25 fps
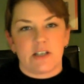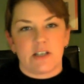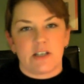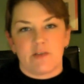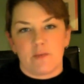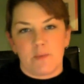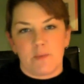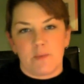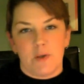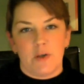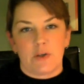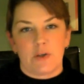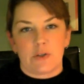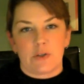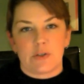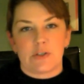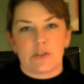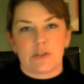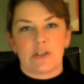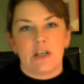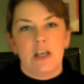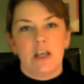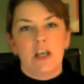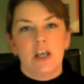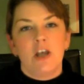of abuse,
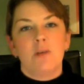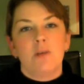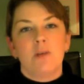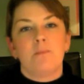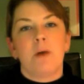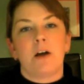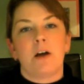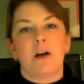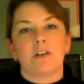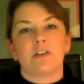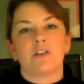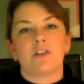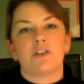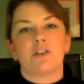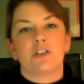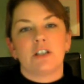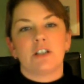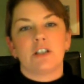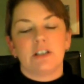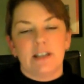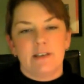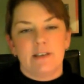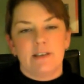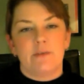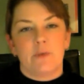but to
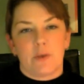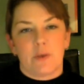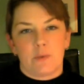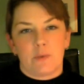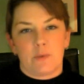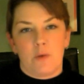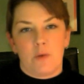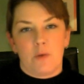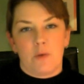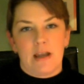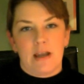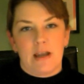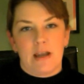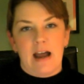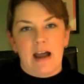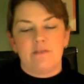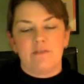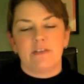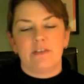live with what we have.